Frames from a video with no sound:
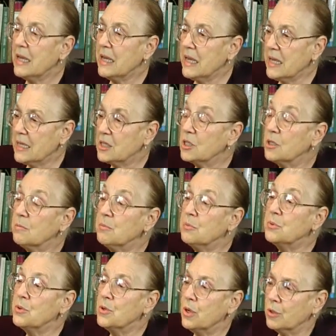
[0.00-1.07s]
as
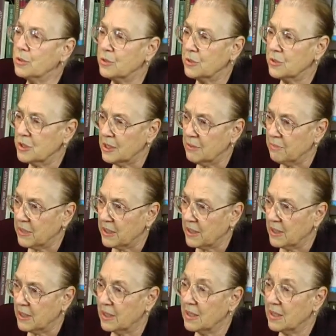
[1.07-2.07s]
prototypical.